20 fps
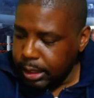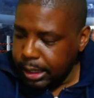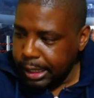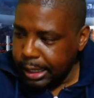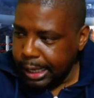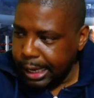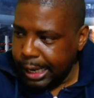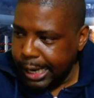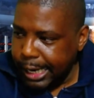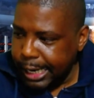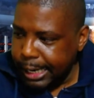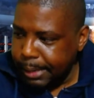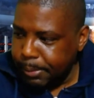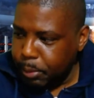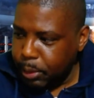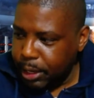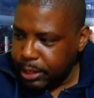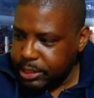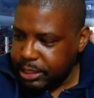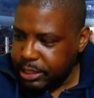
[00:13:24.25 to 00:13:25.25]
What
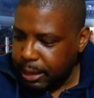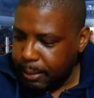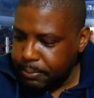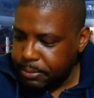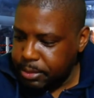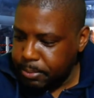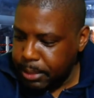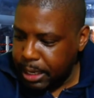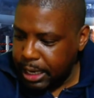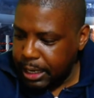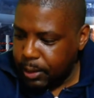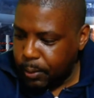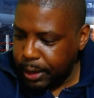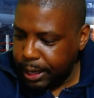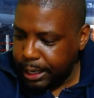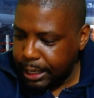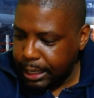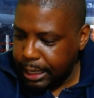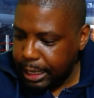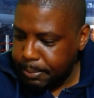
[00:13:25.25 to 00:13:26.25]
else comes to mind
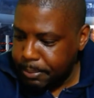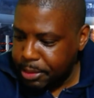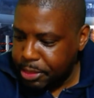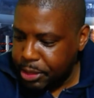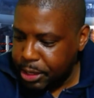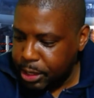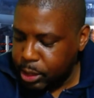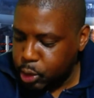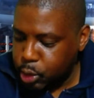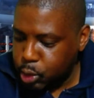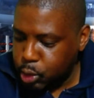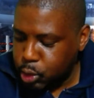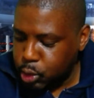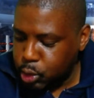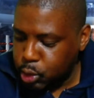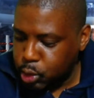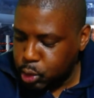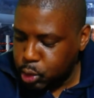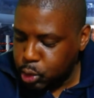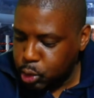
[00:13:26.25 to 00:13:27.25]
quickly? Let me think.
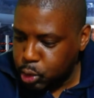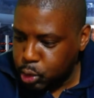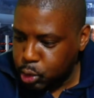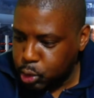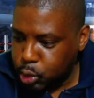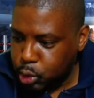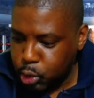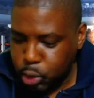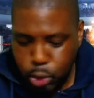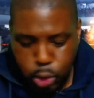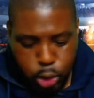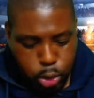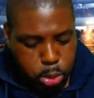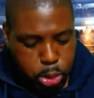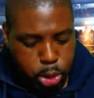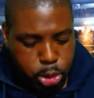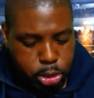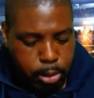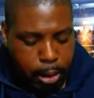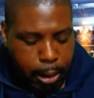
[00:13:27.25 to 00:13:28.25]
We
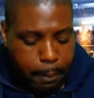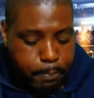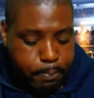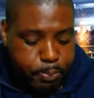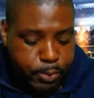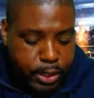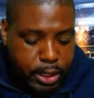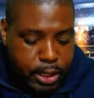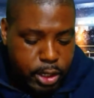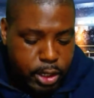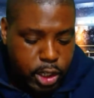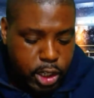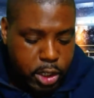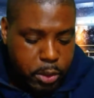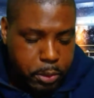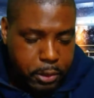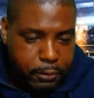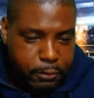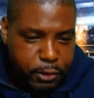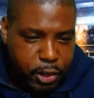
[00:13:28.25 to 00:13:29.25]
talked about
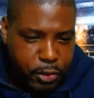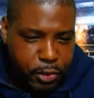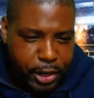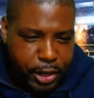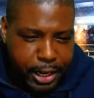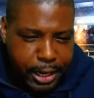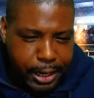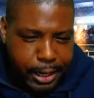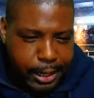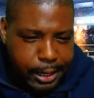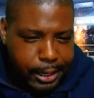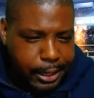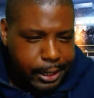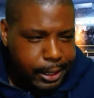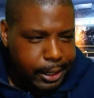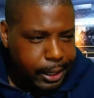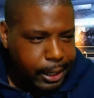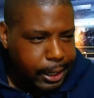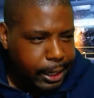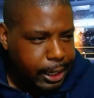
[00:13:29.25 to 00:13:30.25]
Hughie Fury. Is
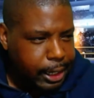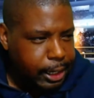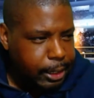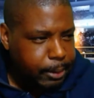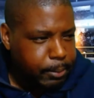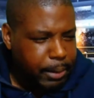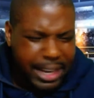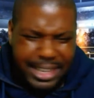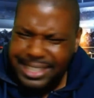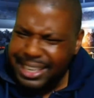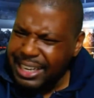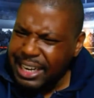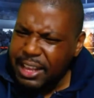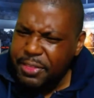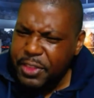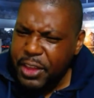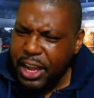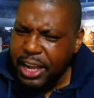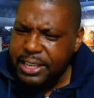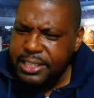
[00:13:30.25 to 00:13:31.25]
there
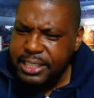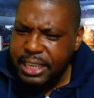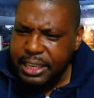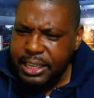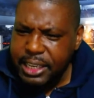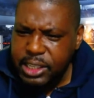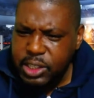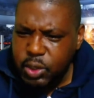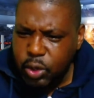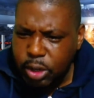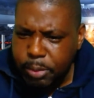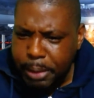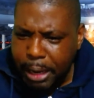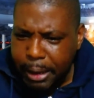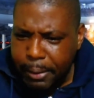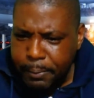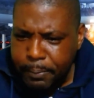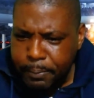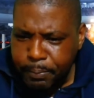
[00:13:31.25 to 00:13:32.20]
anything else that I need to talk about?